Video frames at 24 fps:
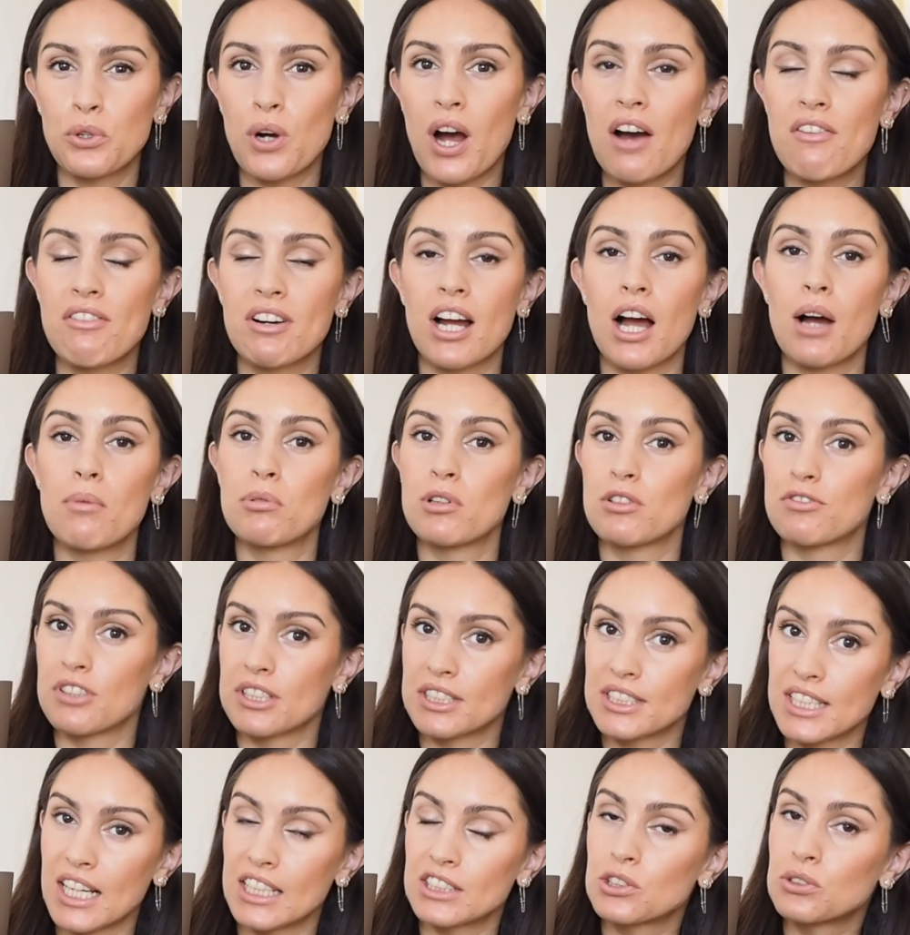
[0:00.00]
have a couple of
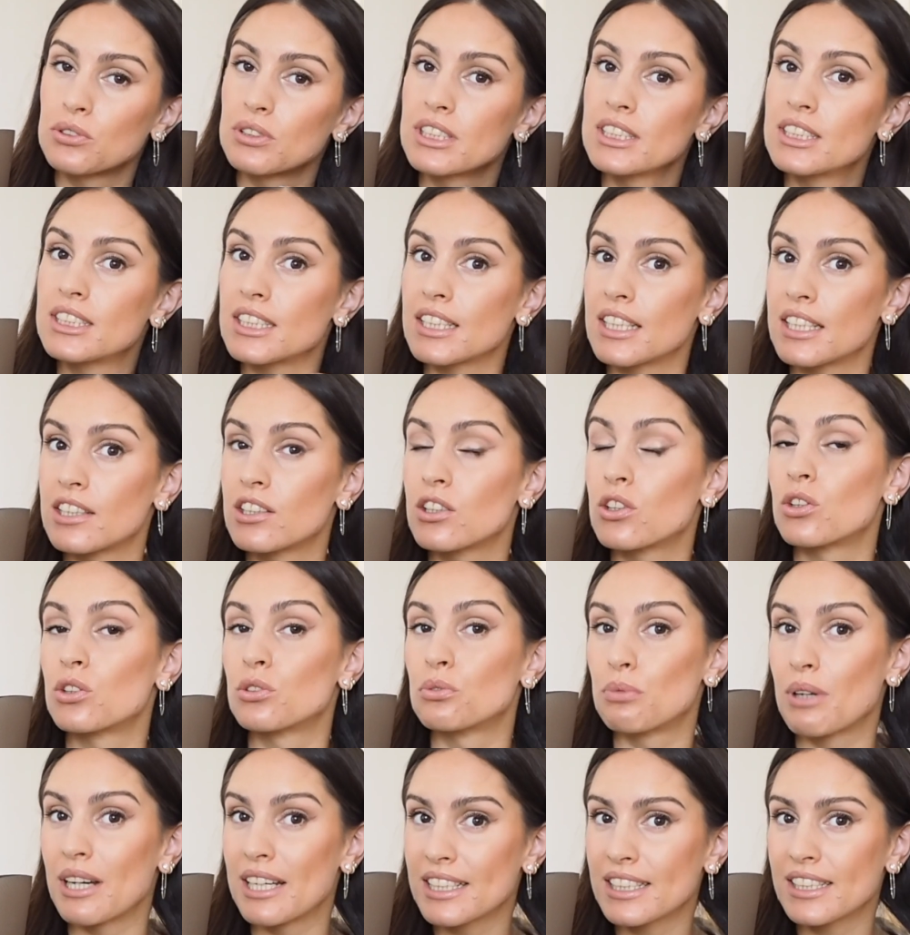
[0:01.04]
accessories in
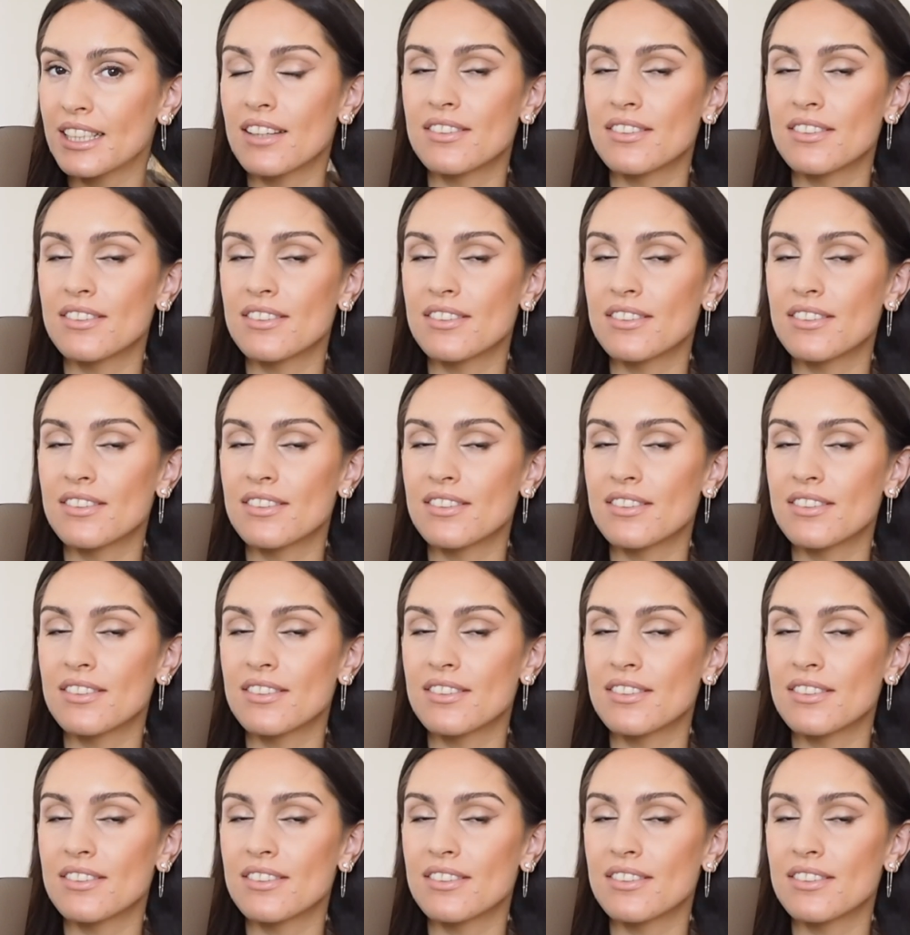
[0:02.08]
already,